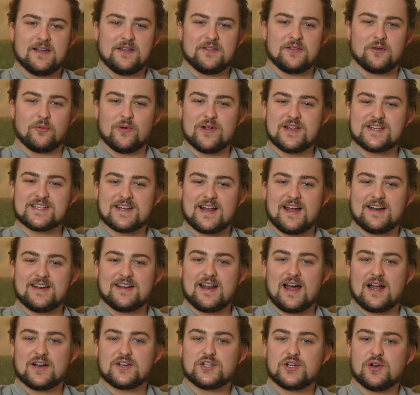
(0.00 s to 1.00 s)
The reason I did
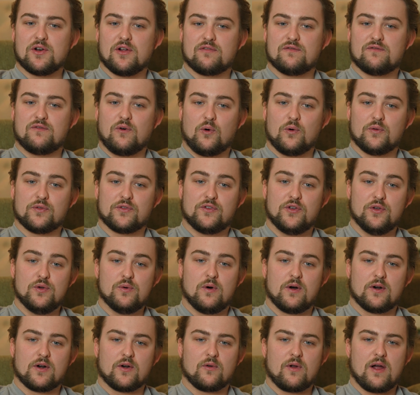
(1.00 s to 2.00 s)
not shoot a full
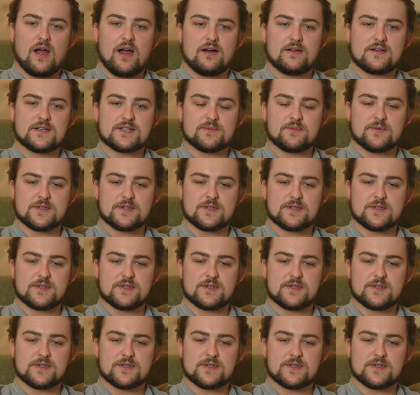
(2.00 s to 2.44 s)
200 rounds